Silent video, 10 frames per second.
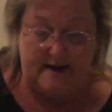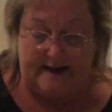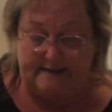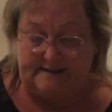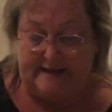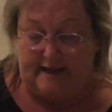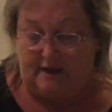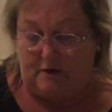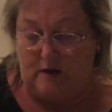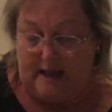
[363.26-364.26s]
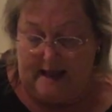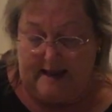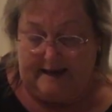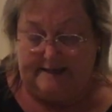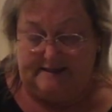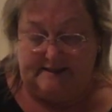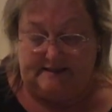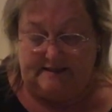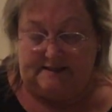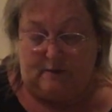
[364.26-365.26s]
nice yellow
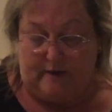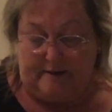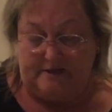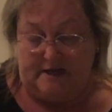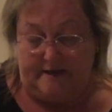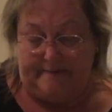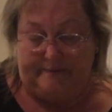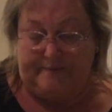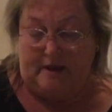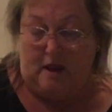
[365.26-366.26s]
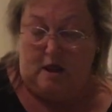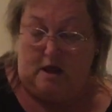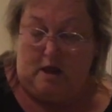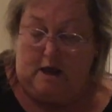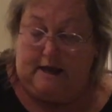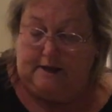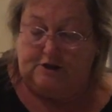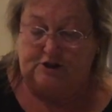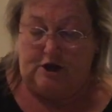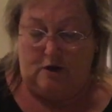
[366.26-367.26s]
consistency when I'm done.
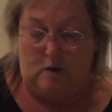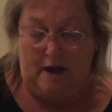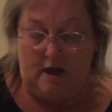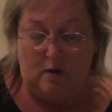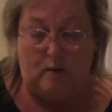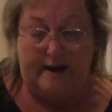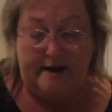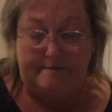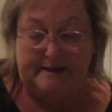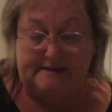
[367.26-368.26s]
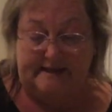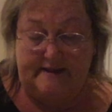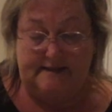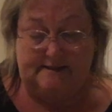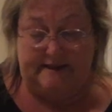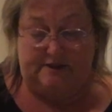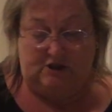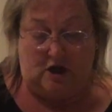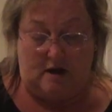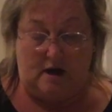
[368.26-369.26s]
So while I'm mixing this, let's
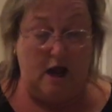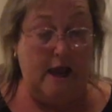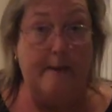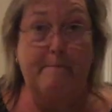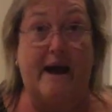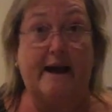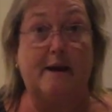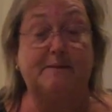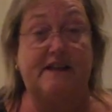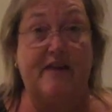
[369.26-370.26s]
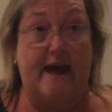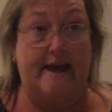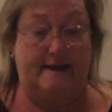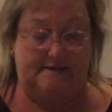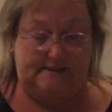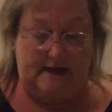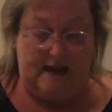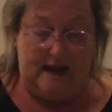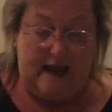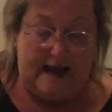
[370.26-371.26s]
talk. Back up to the eggs.
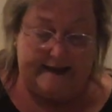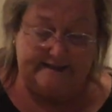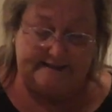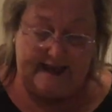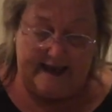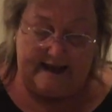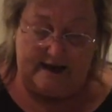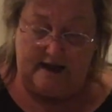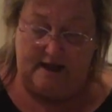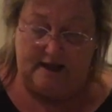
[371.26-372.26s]
I said